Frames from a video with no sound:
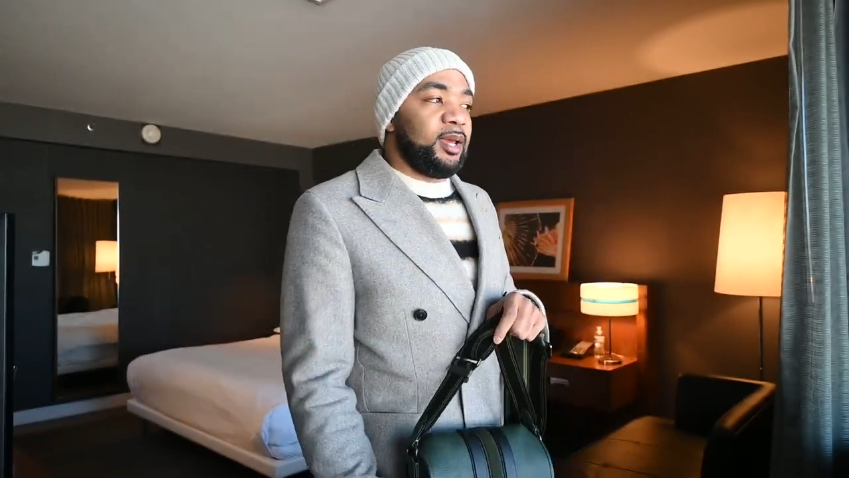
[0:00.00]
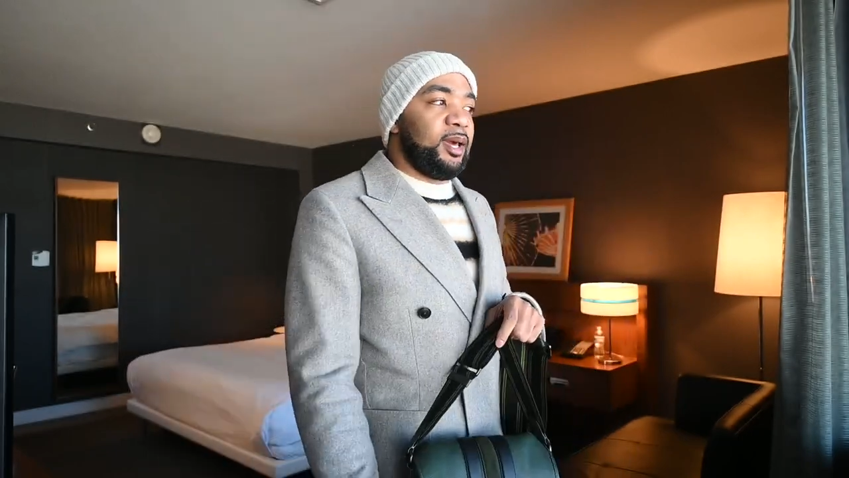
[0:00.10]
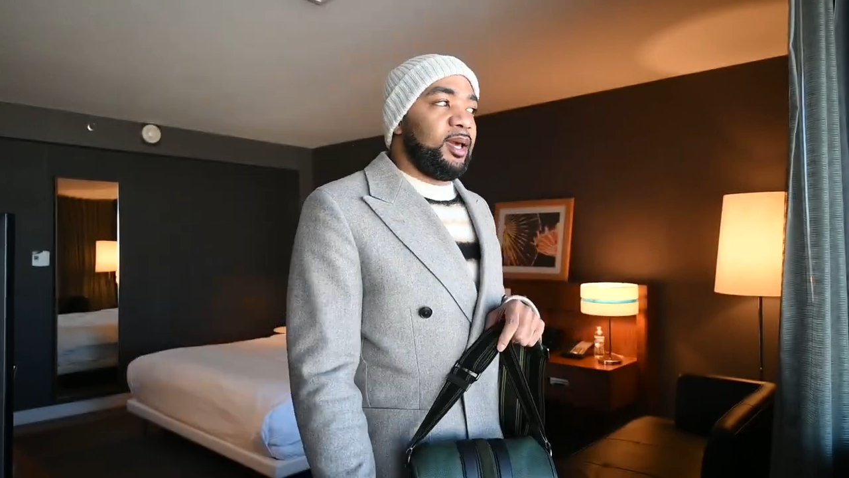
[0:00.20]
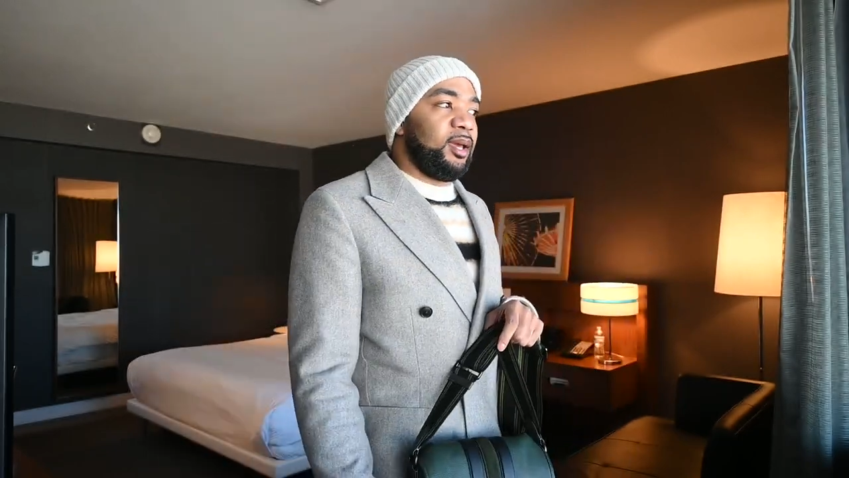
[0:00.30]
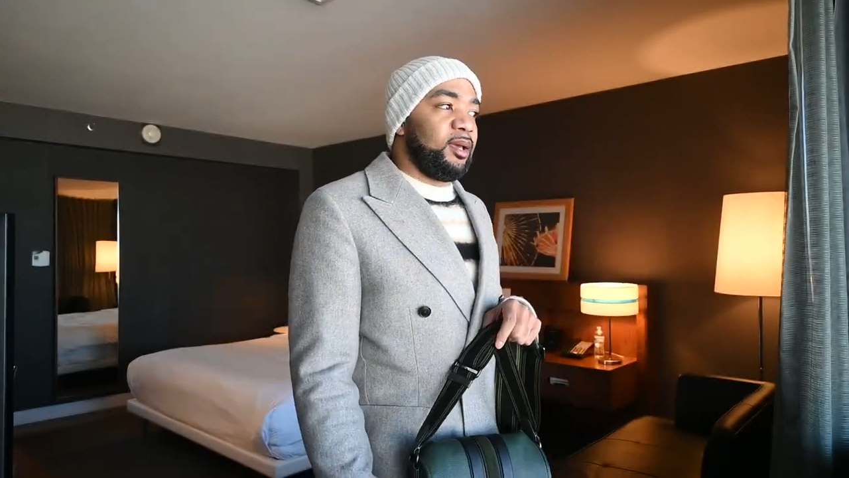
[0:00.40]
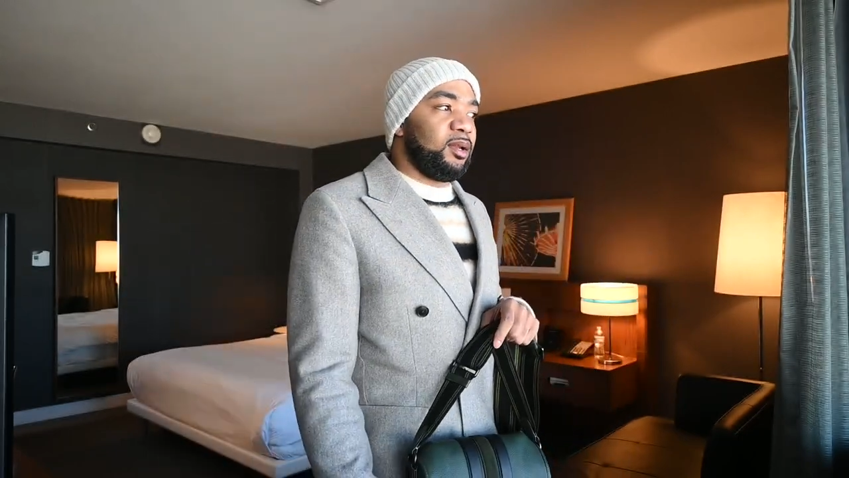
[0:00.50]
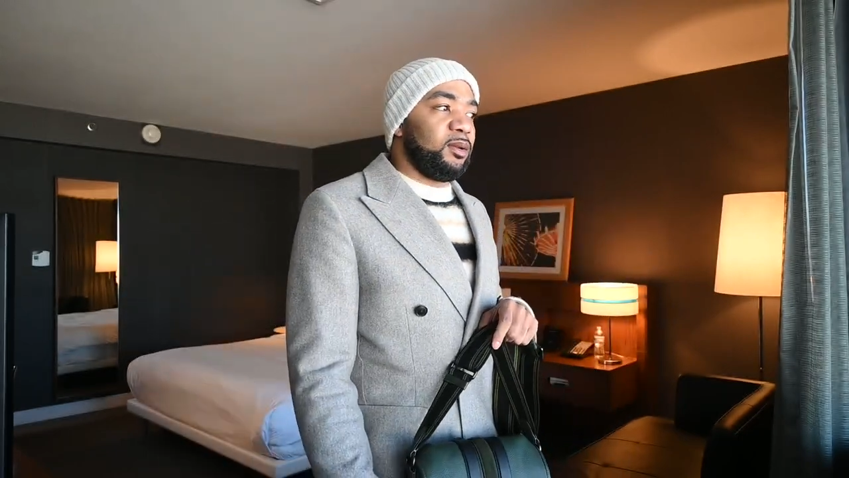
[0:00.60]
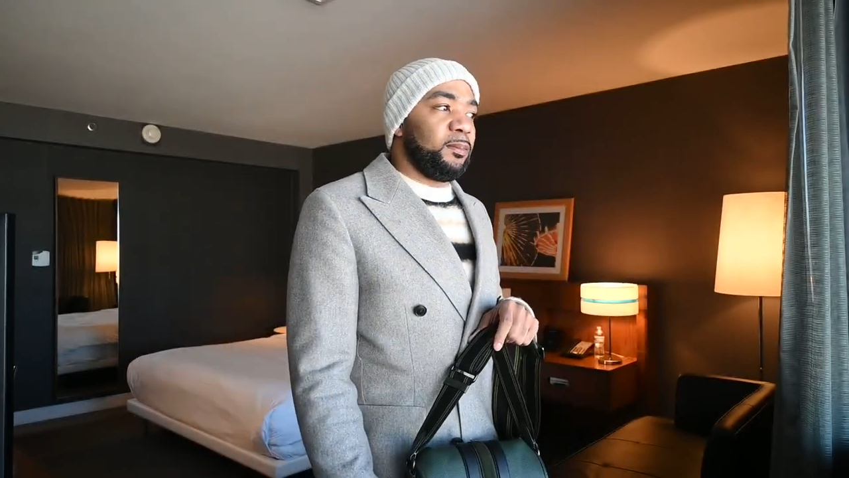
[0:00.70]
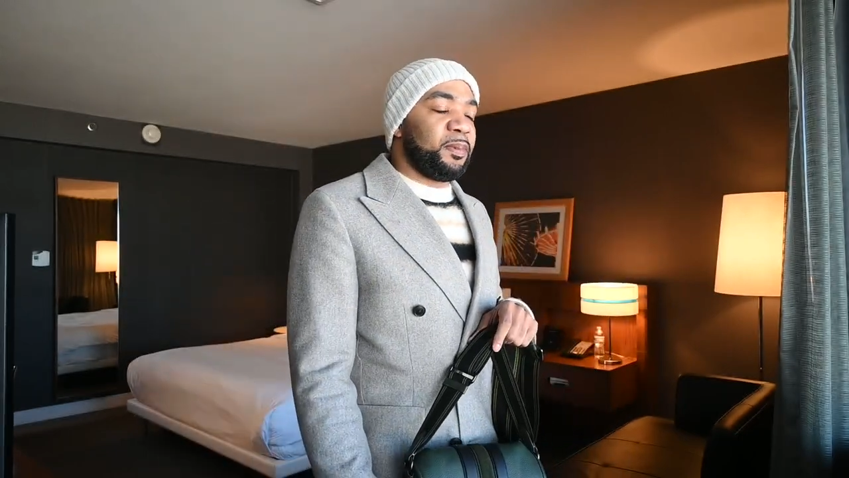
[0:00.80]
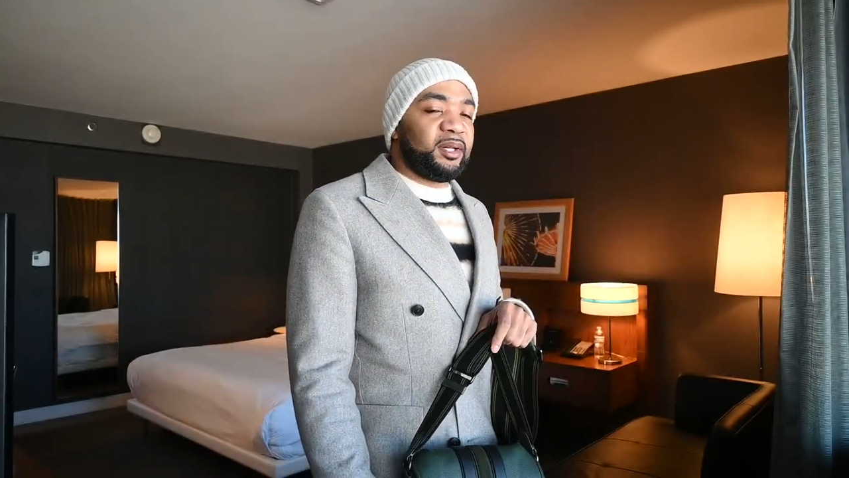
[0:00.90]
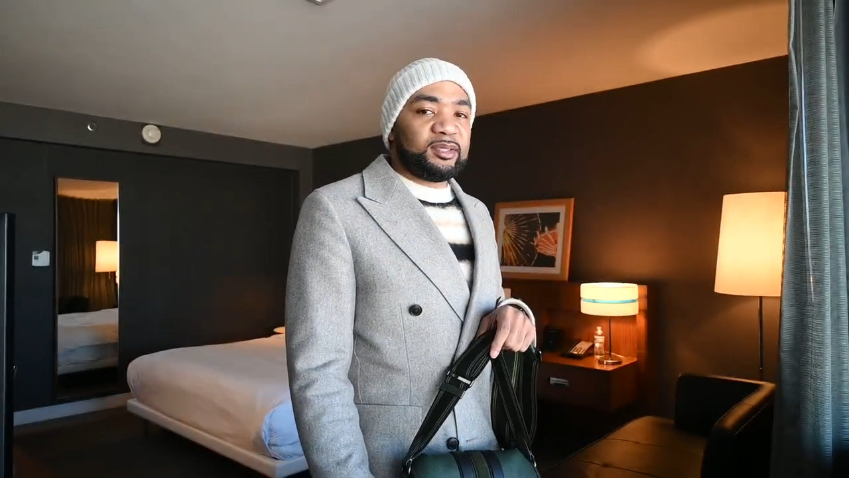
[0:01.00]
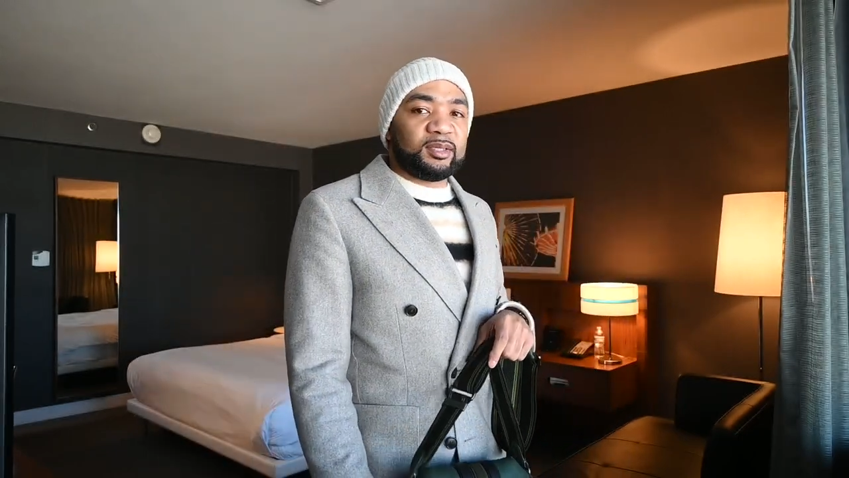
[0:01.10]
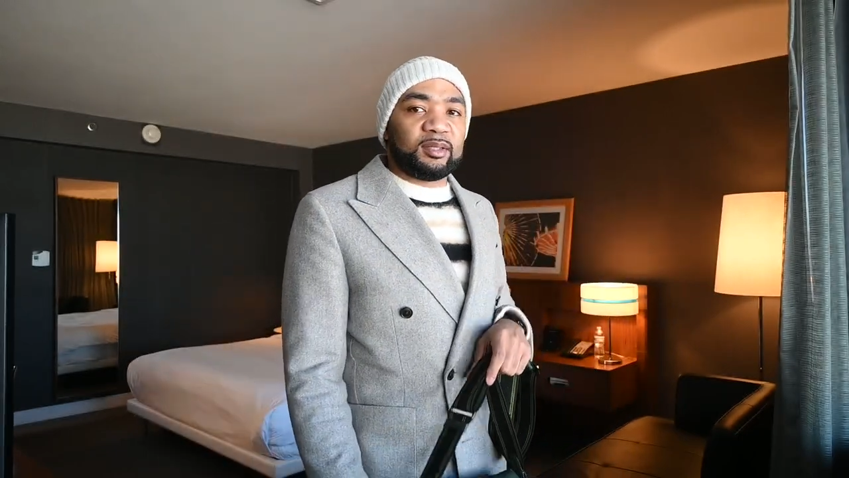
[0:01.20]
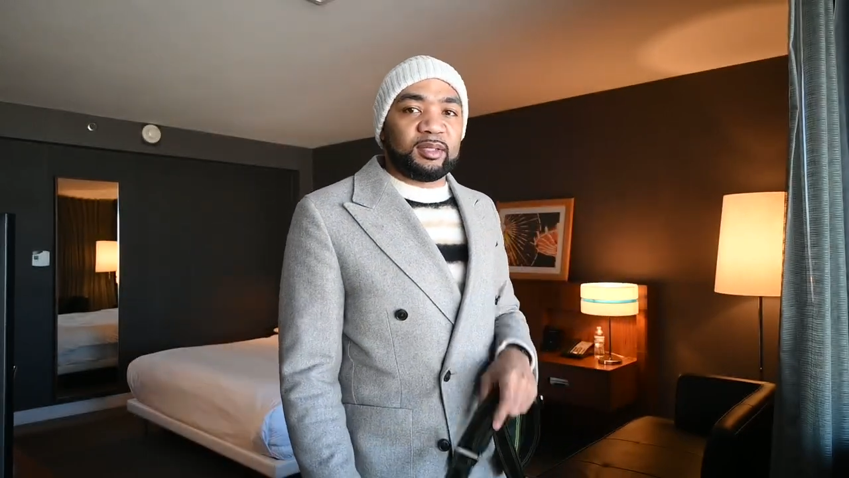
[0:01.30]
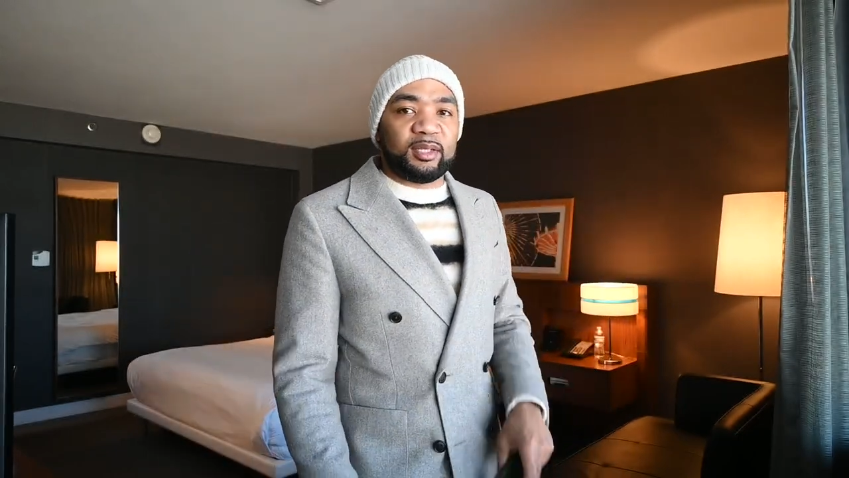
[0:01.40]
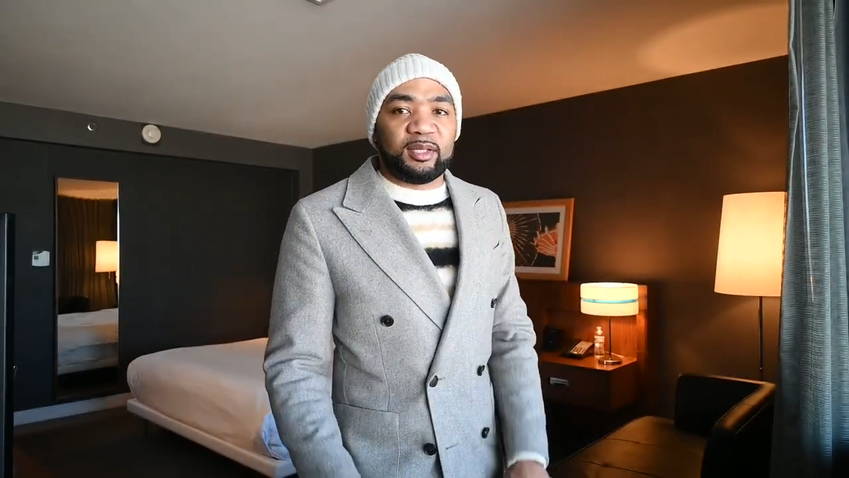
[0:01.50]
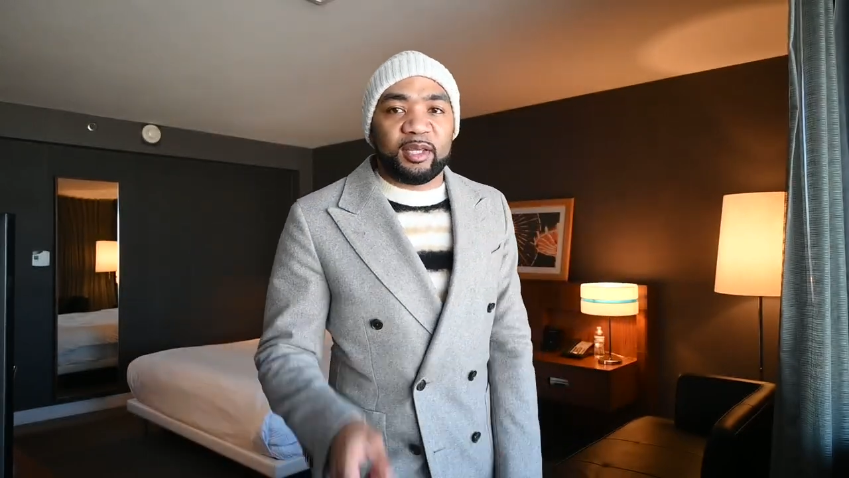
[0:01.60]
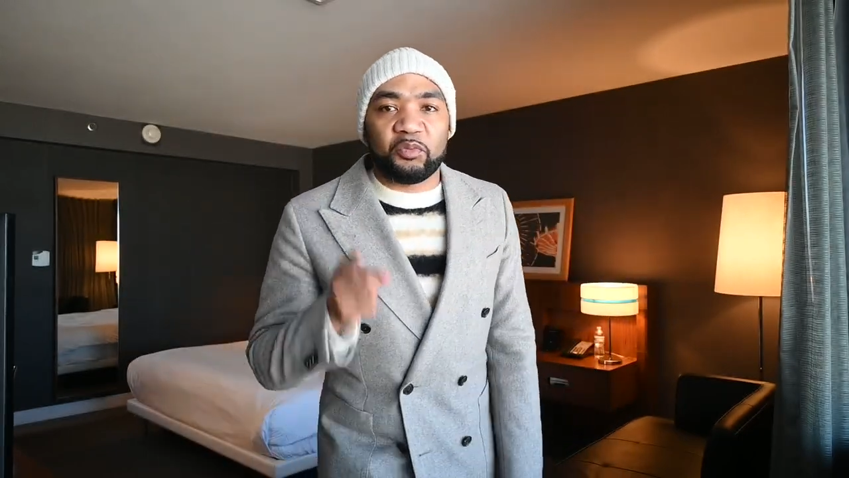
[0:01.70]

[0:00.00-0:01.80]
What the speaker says: And basically,